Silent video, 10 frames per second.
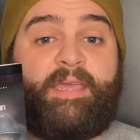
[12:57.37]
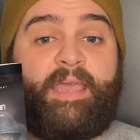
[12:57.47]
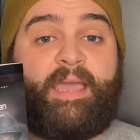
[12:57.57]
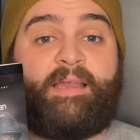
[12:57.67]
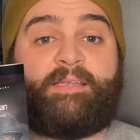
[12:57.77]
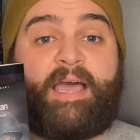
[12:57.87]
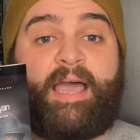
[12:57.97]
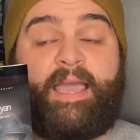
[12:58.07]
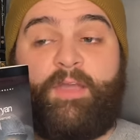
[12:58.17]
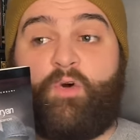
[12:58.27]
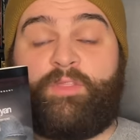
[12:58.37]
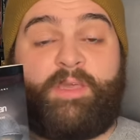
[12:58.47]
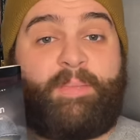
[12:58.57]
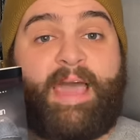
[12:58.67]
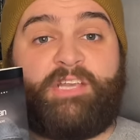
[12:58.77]
And I only
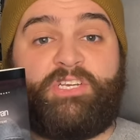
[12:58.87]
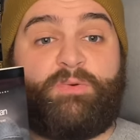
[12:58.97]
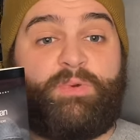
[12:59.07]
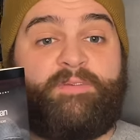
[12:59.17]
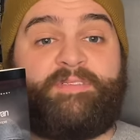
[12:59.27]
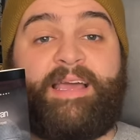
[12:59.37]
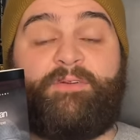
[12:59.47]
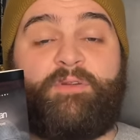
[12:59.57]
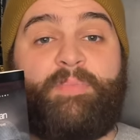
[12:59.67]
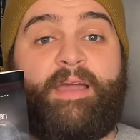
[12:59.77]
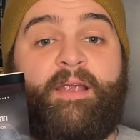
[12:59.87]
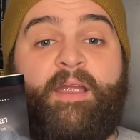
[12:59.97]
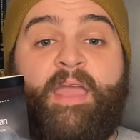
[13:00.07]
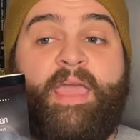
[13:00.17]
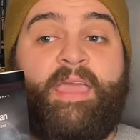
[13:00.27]
imagine it would have sounded better